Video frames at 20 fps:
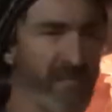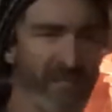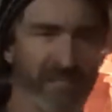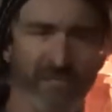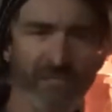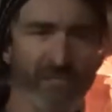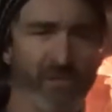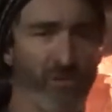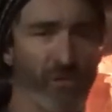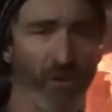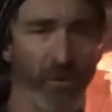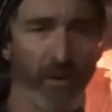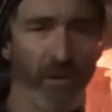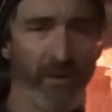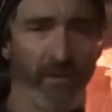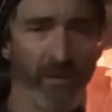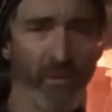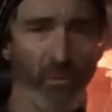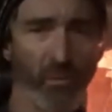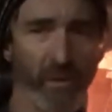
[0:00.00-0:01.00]
Not just throwing
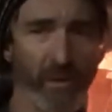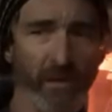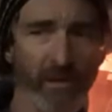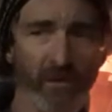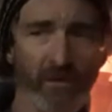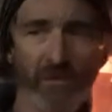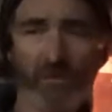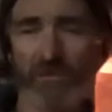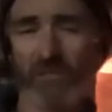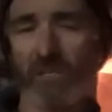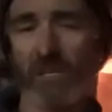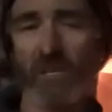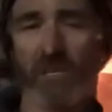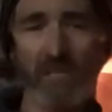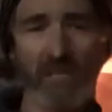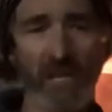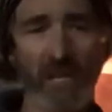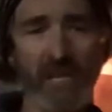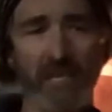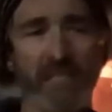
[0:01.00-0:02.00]
on the wheel. There's the
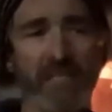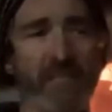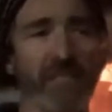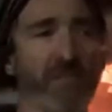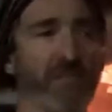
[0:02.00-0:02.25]
glazing.